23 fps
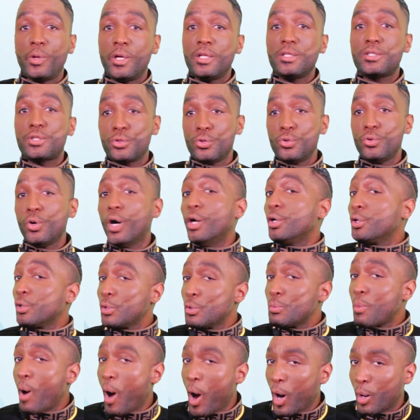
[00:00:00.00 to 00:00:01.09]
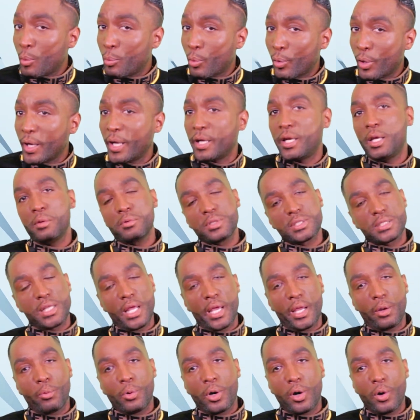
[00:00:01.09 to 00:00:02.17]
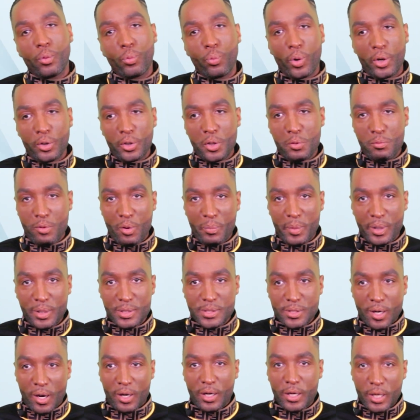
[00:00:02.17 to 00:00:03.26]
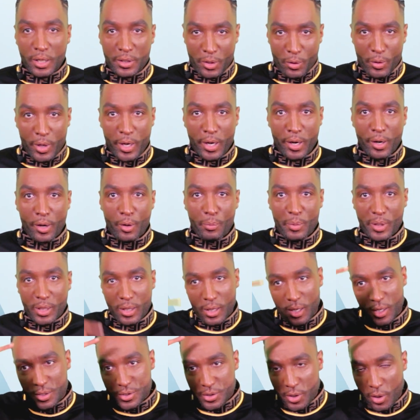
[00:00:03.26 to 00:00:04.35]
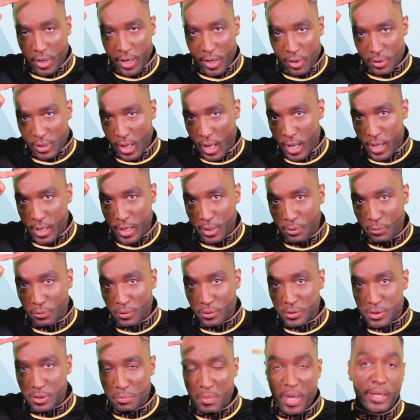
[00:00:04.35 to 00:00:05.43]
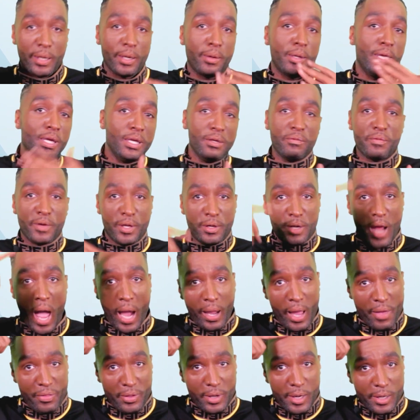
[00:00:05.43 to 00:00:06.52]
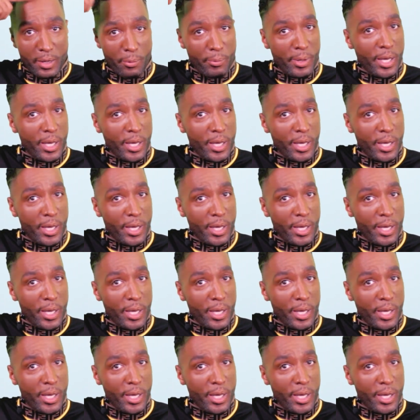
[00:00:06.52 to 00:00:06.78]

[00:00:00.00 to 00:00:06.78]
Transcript: went to a new barber and he was like, well, where do you want me to start cutting your hair? Because your hairline, to make it even, I have to cut it